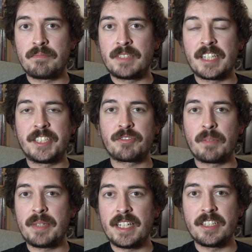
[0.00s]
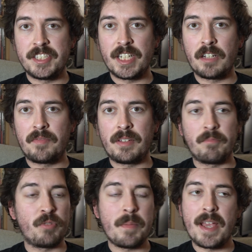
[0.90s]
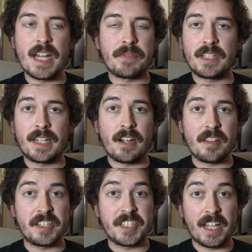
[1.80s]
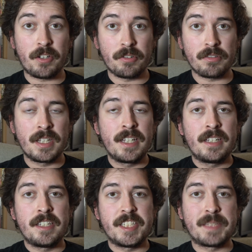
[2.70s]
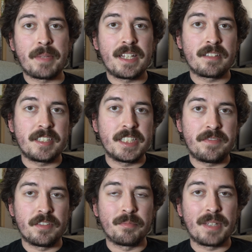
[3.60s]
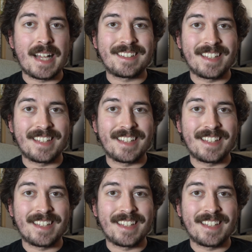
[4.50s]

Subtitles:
tends to repeat itself and we may never get out of the cycle, is Spike Lee's film Black